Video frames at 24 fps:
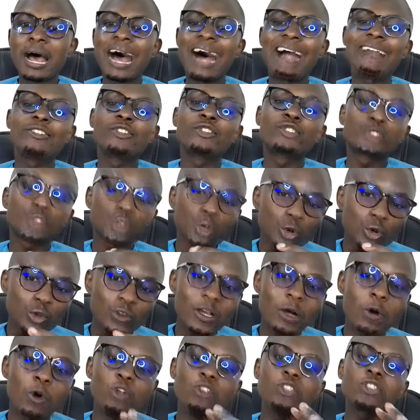And so
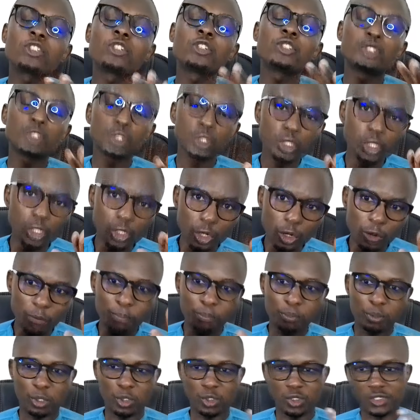the constitutional
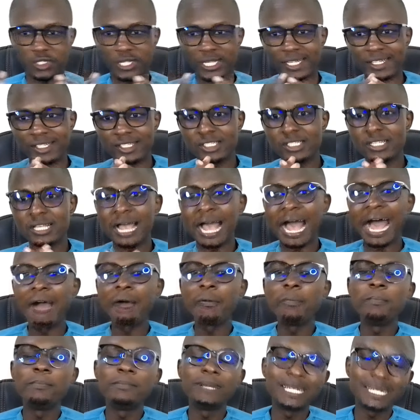process,
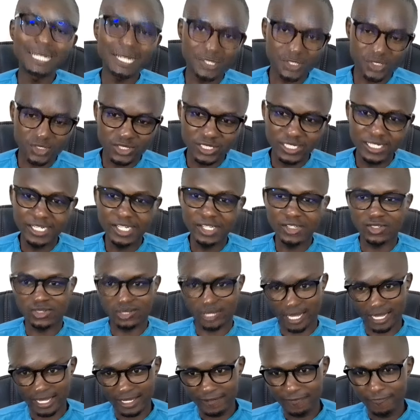AHMEDNASIR is
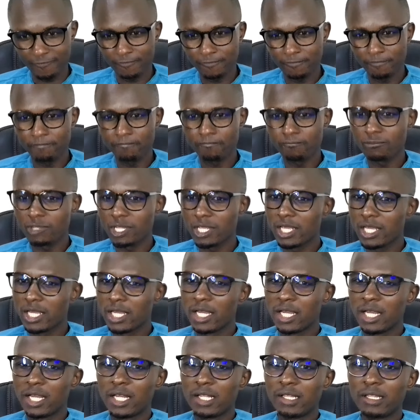saying,
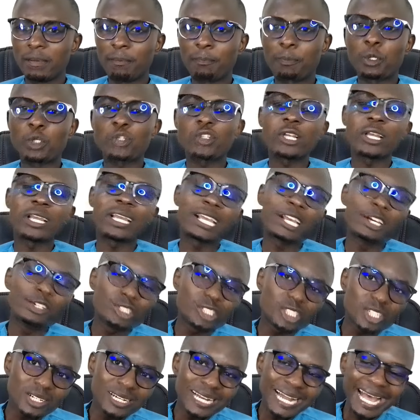the
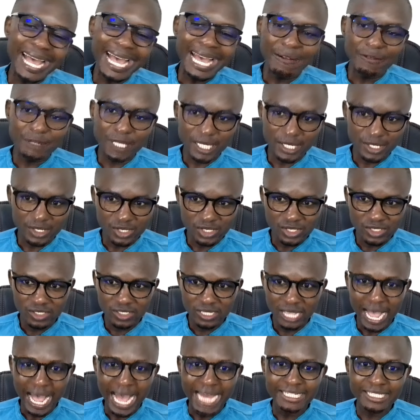prosecution evidence
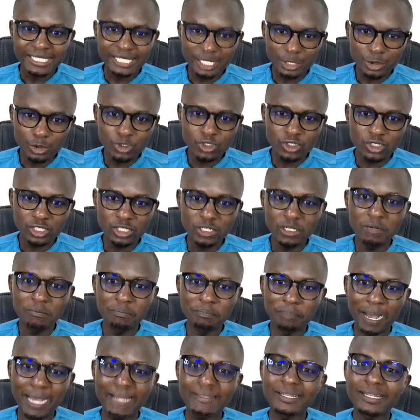adduced
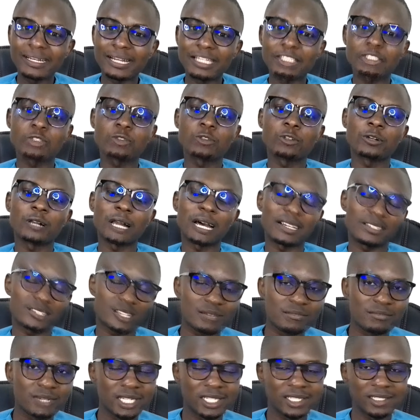by the National
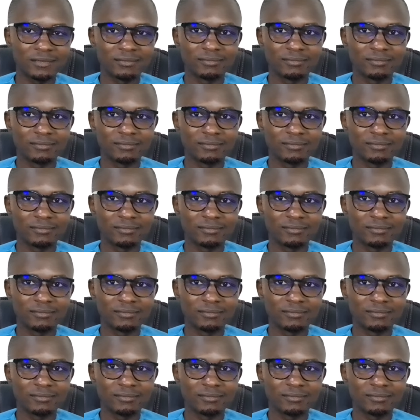Assembly